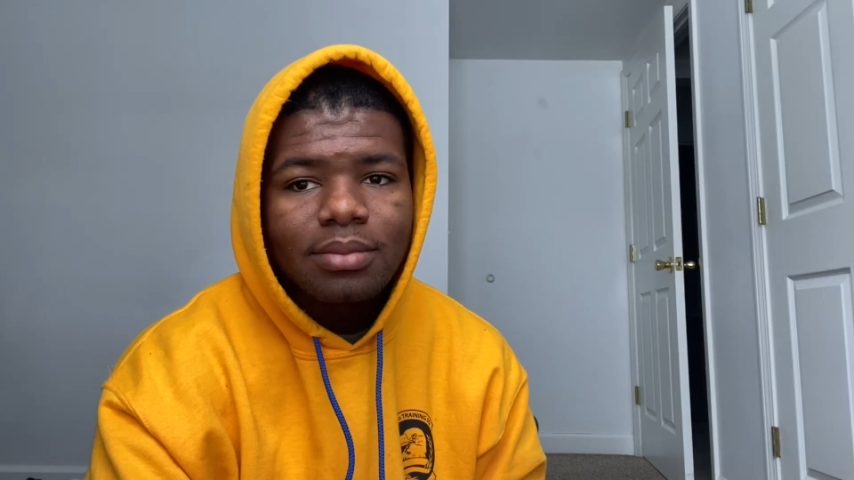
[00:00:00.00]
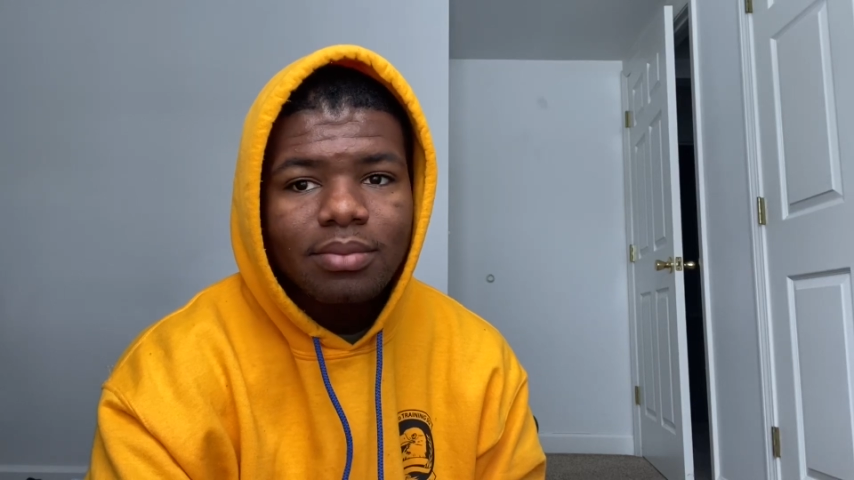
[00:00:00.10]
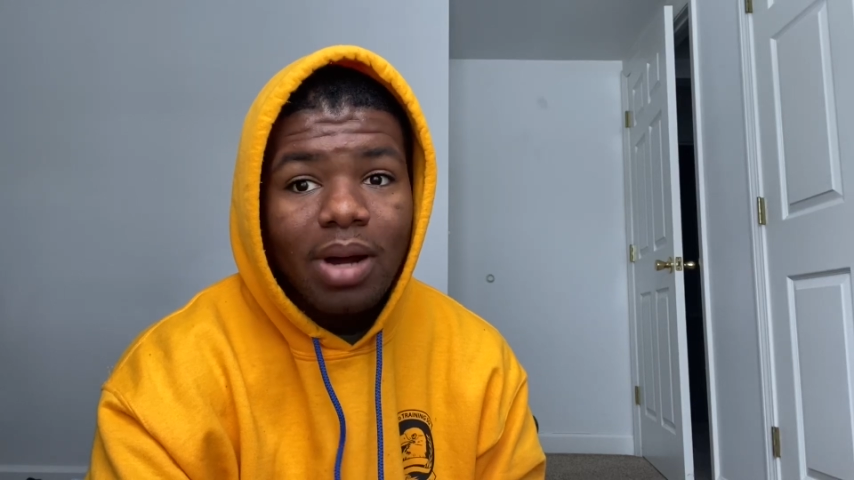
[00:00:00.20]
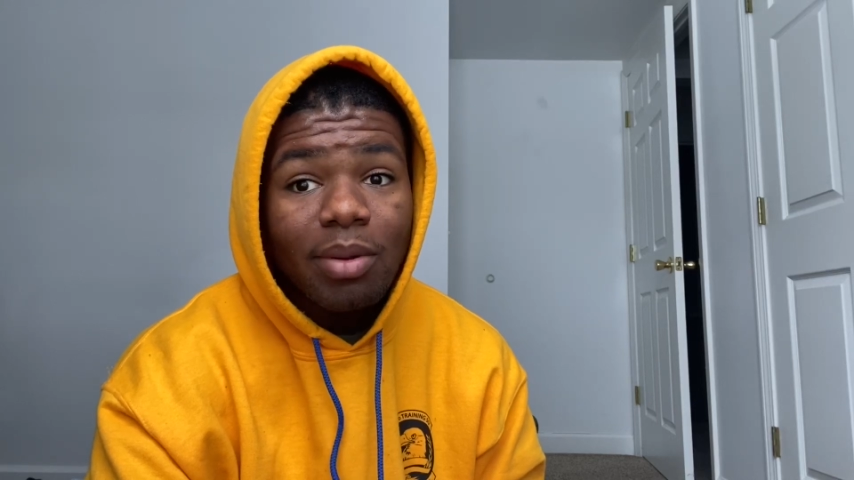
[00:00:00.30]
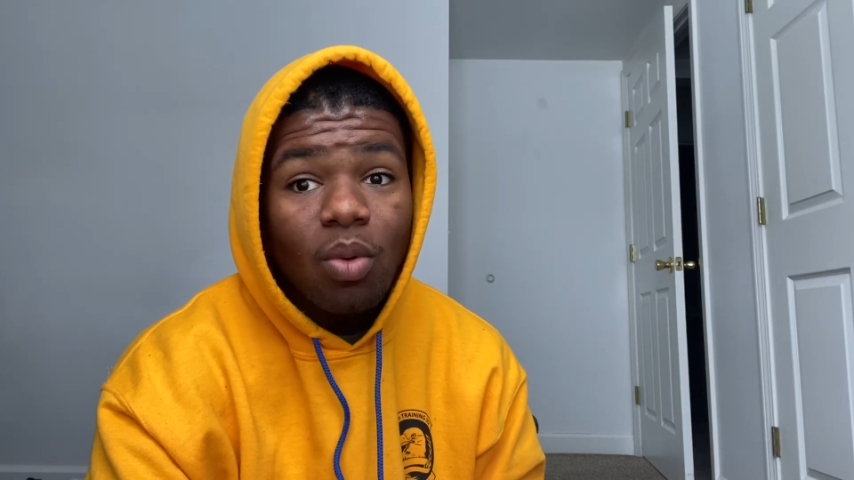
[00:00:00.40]

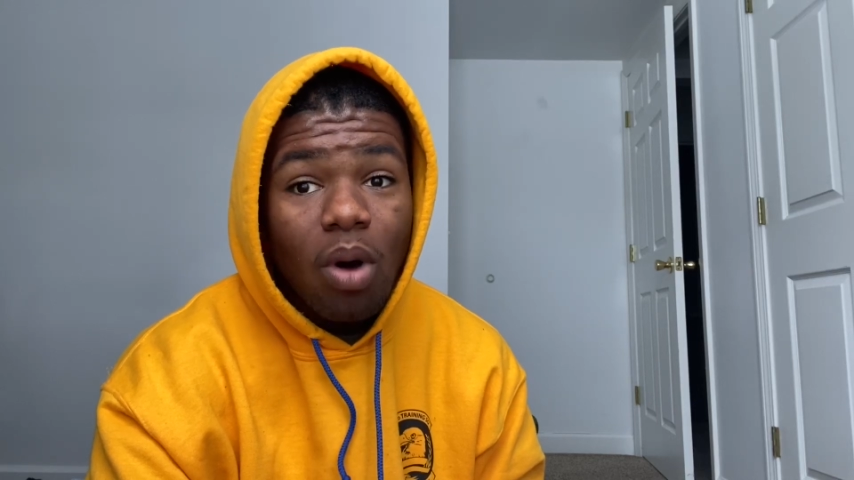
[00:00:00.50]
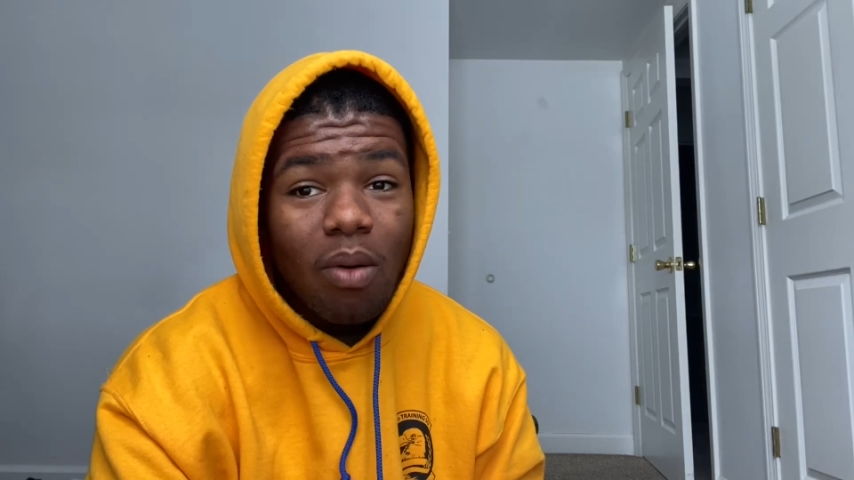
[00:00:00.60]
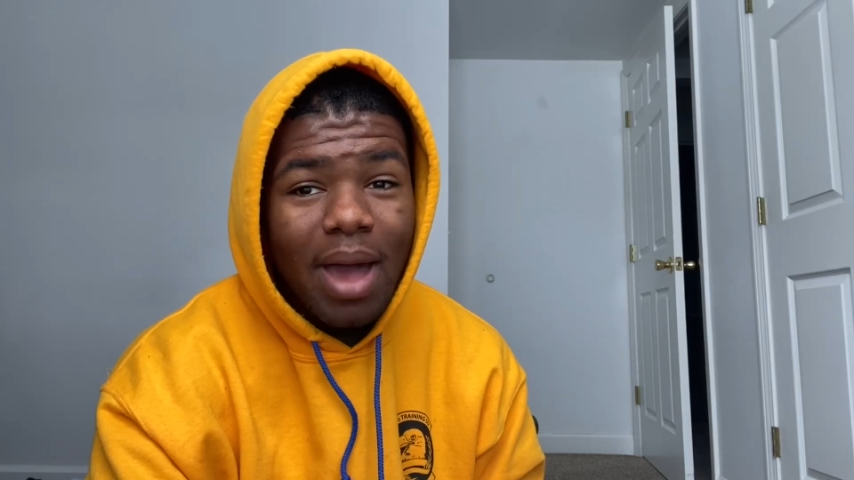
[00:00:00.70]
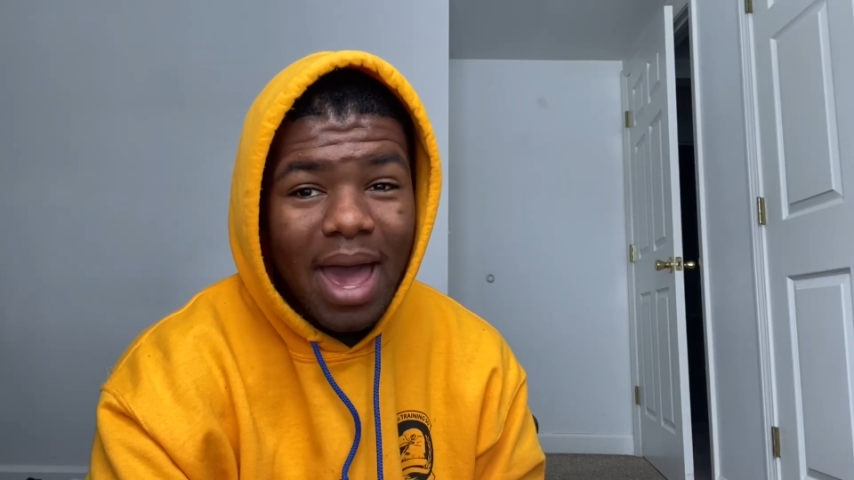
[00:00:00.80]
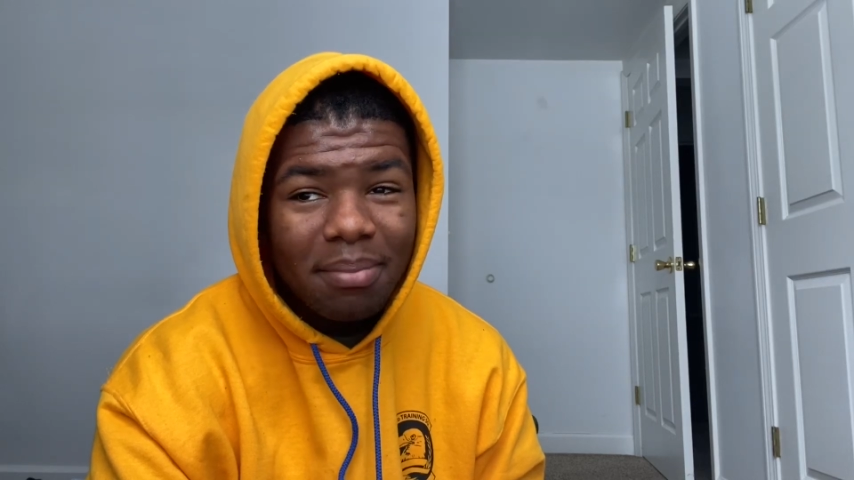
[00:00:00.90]
Probably
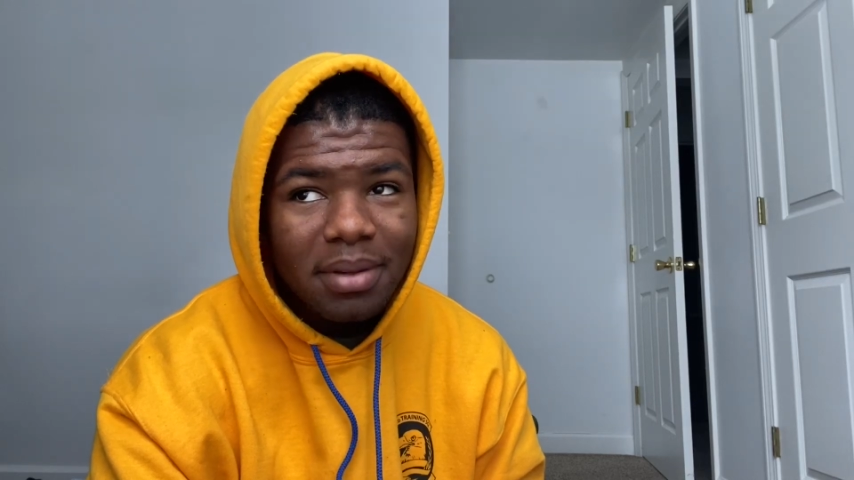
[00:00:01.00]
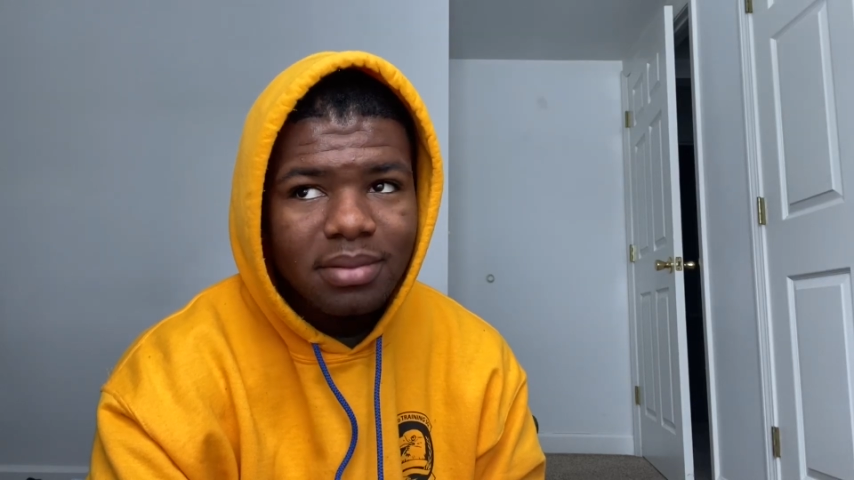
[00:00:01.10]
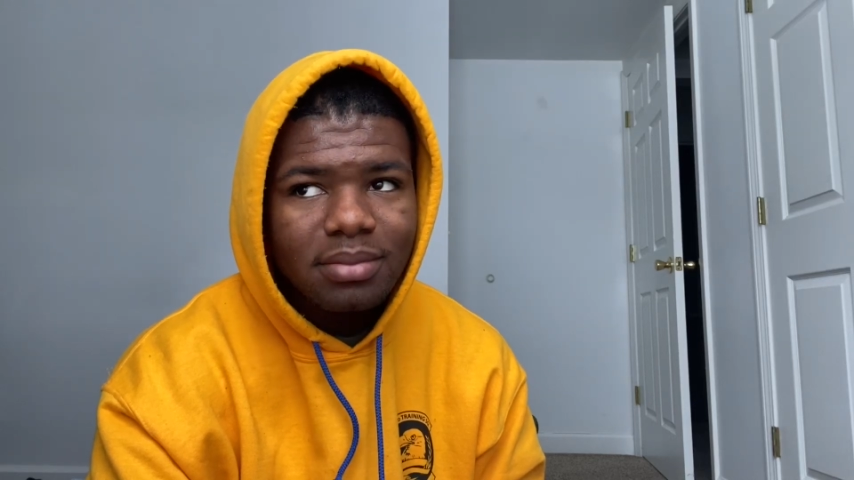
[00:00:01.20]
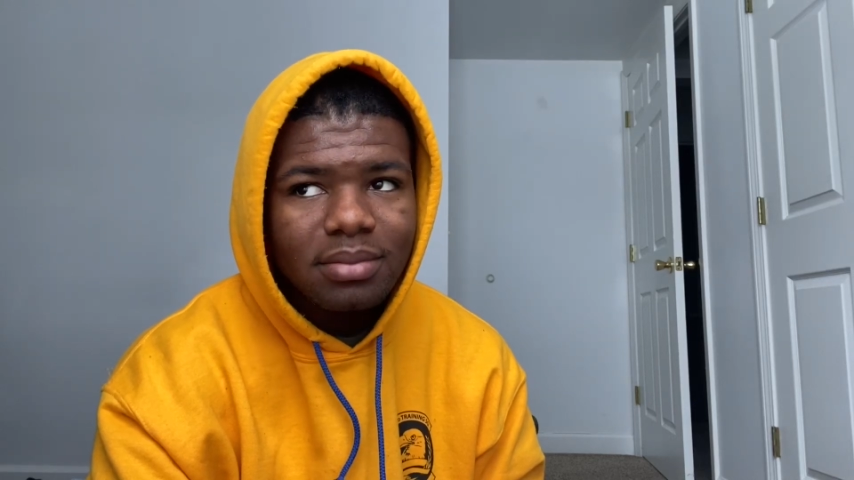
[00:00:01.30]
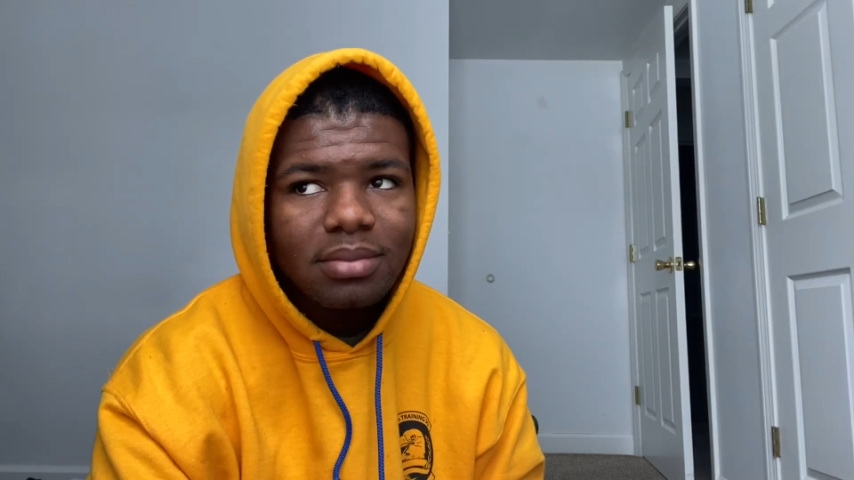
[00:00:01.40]
won't happen,